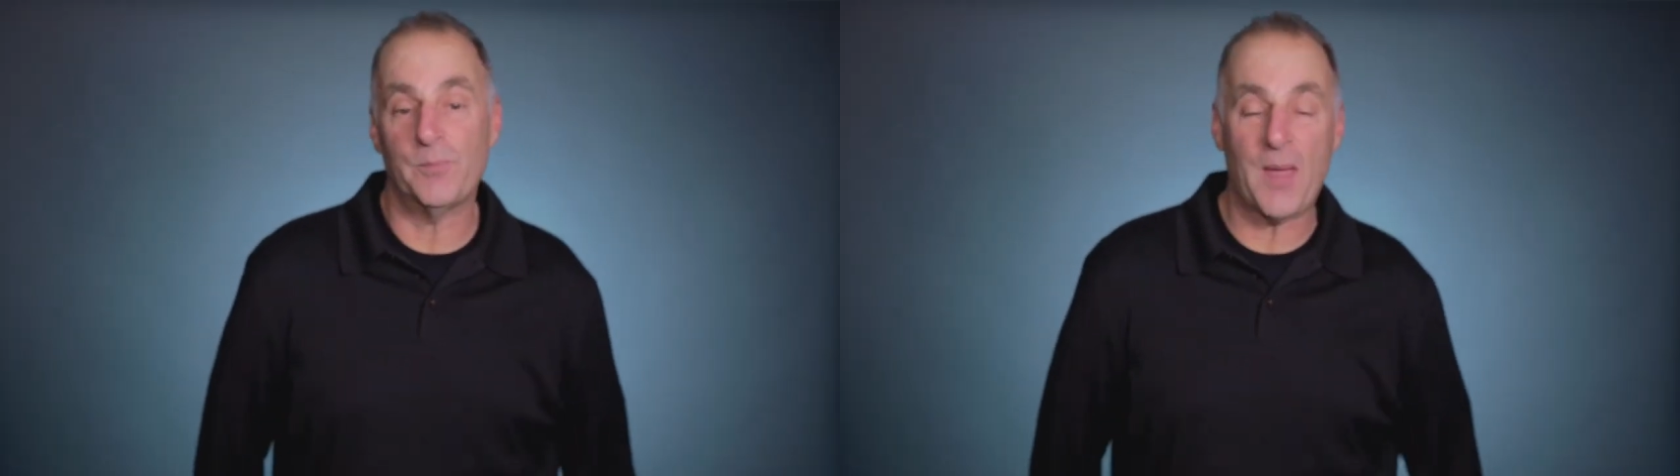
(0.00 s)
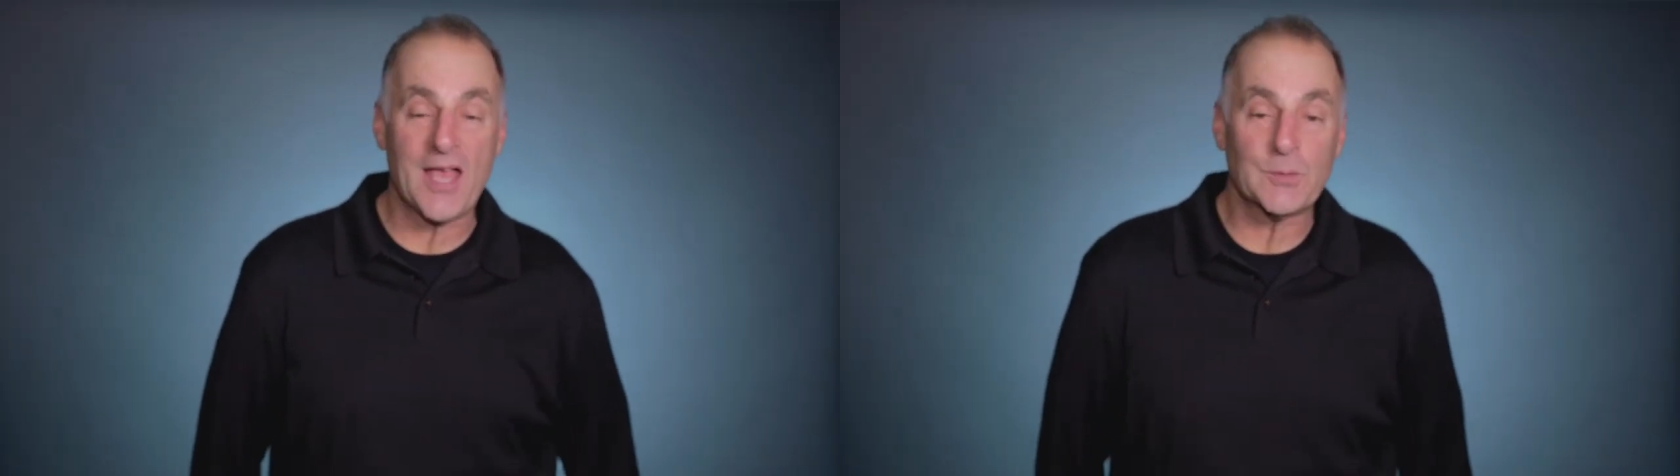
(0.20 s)

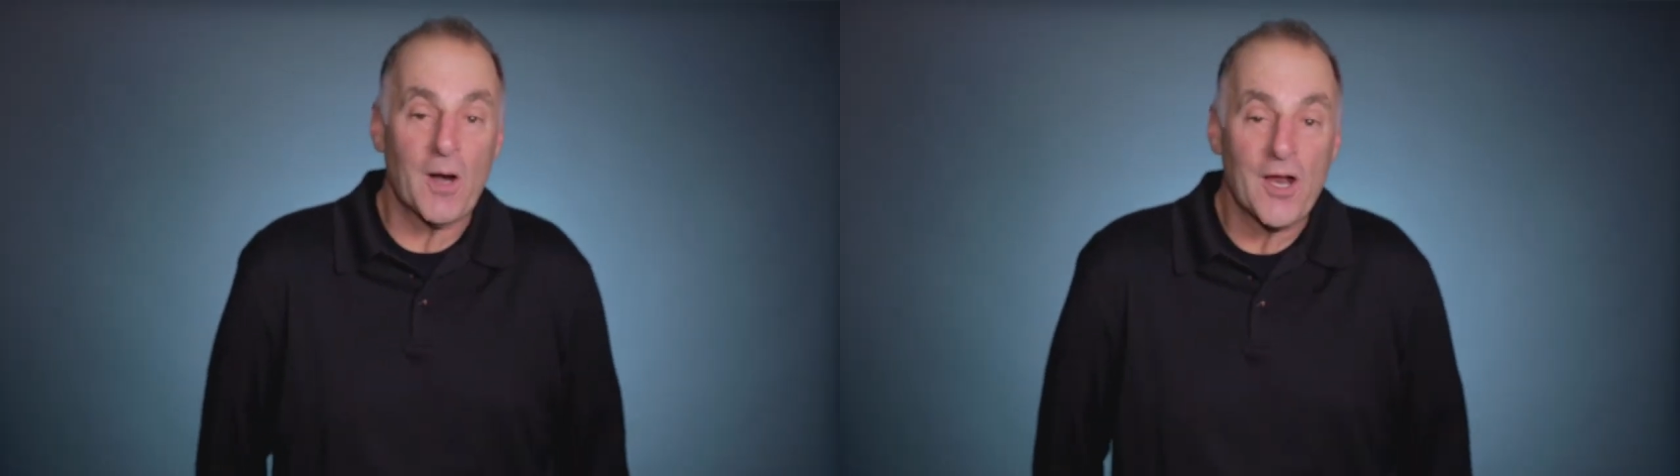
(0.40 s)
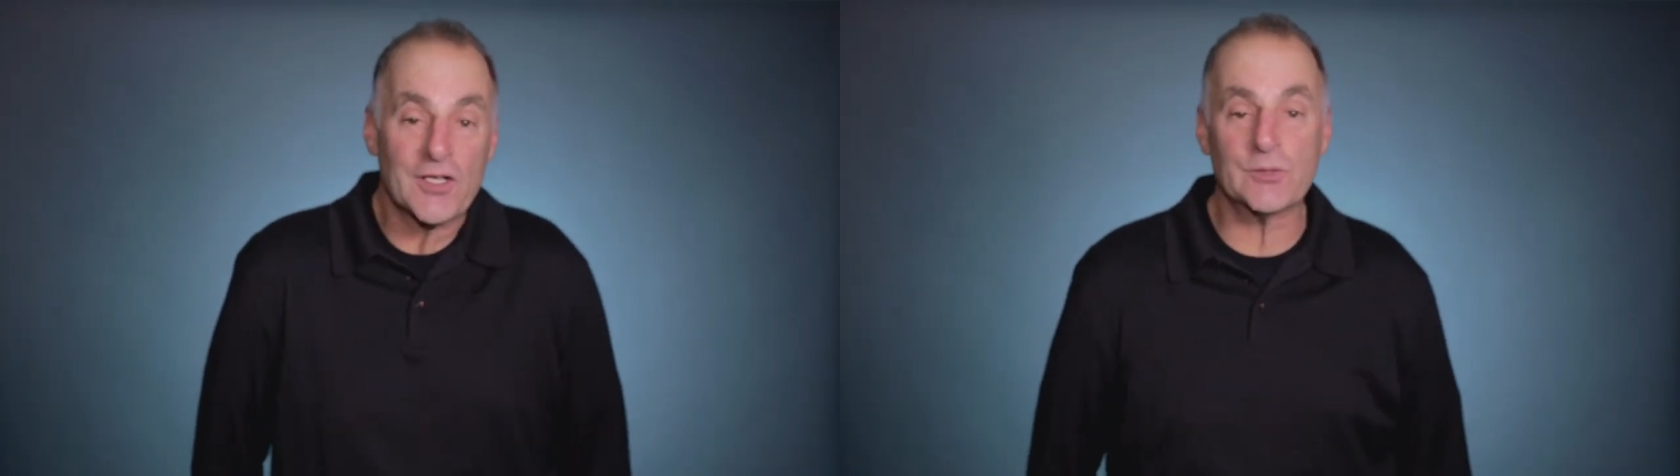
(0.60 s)
past
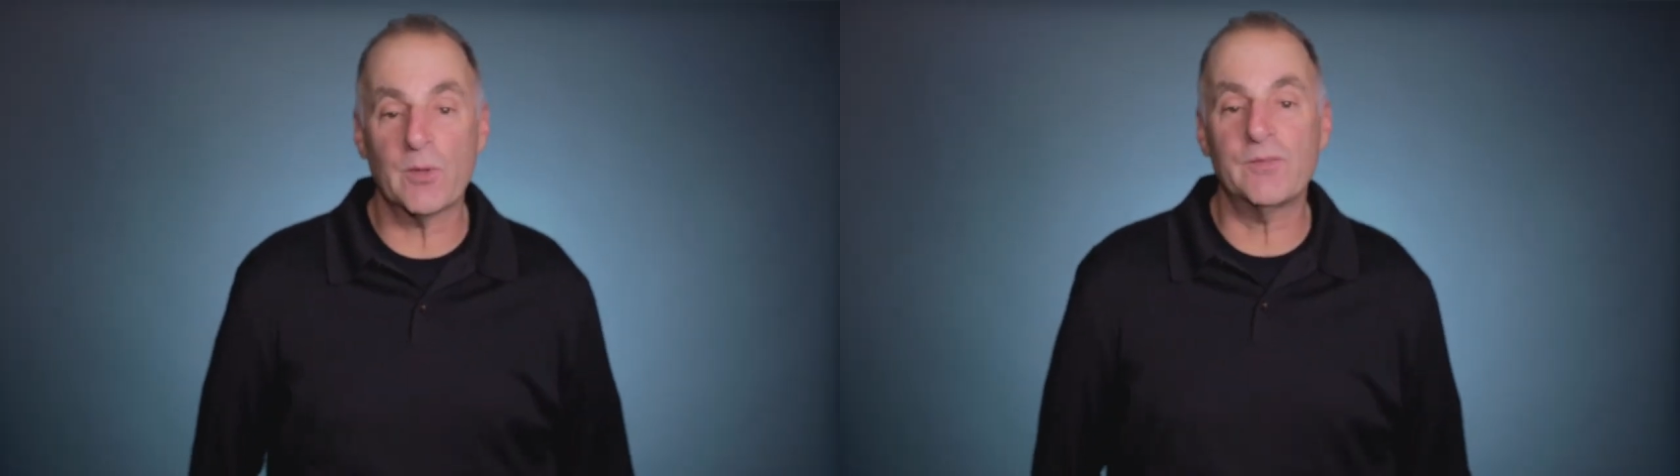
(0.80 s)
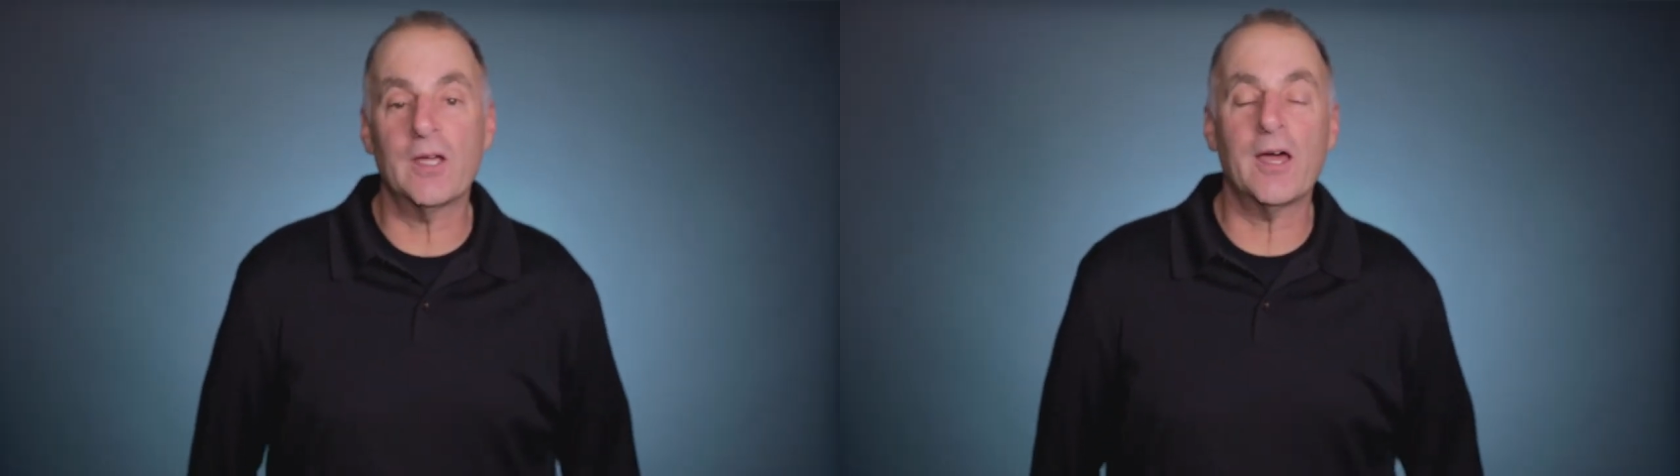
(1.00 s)
projects
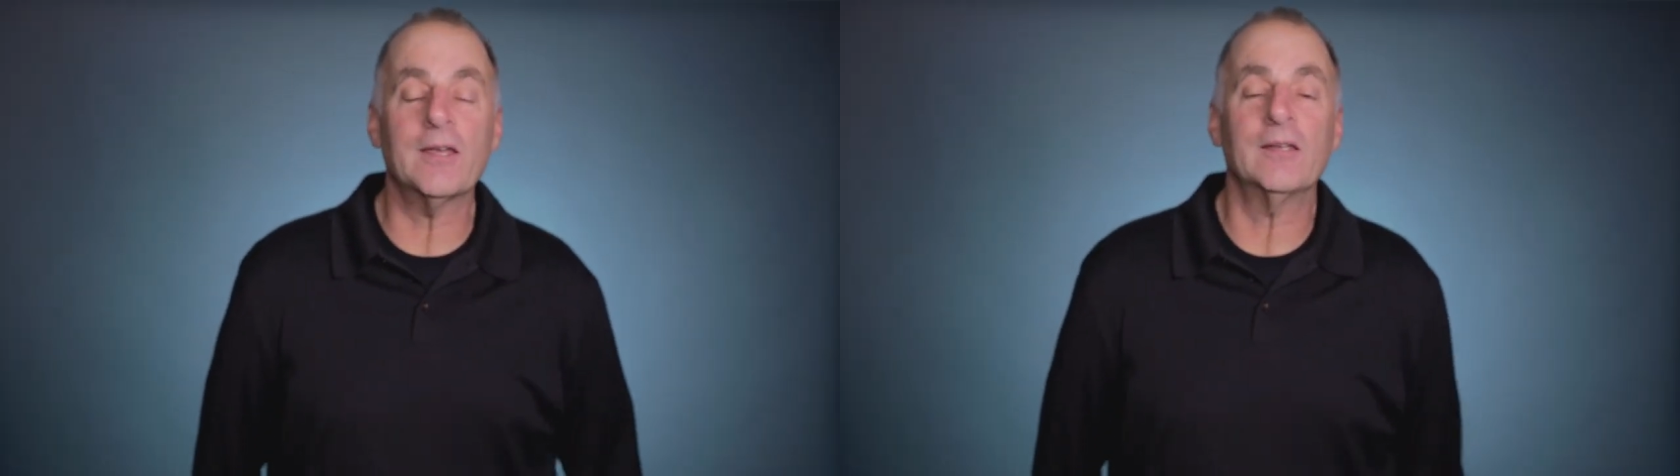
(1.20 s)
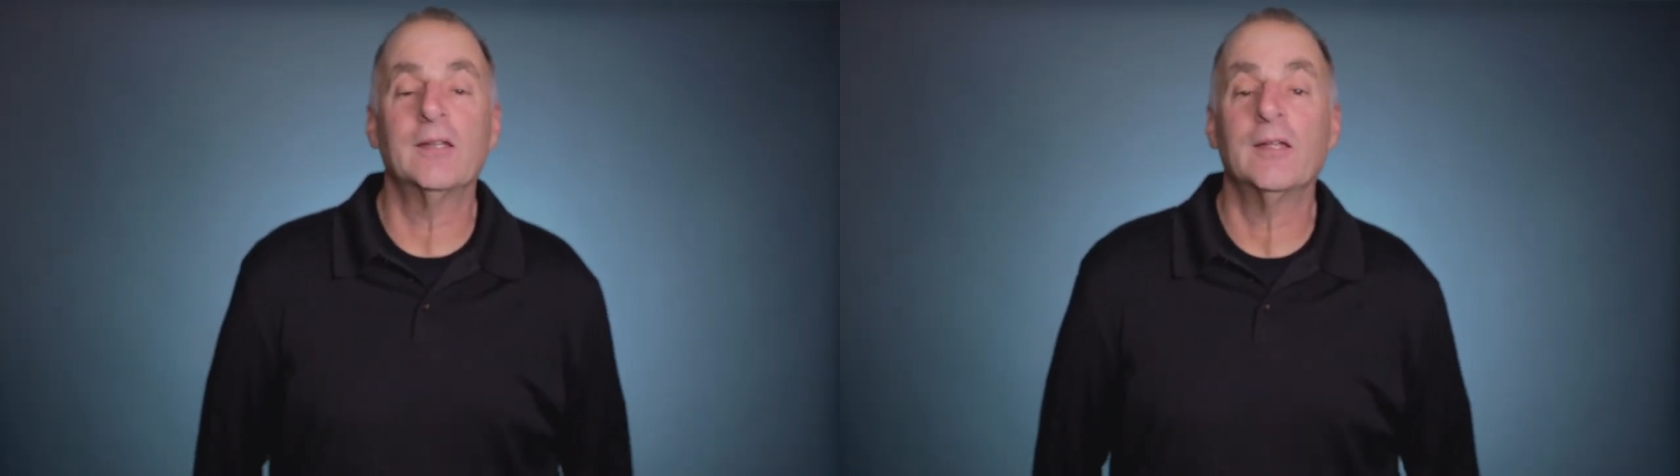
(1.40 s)
we've done,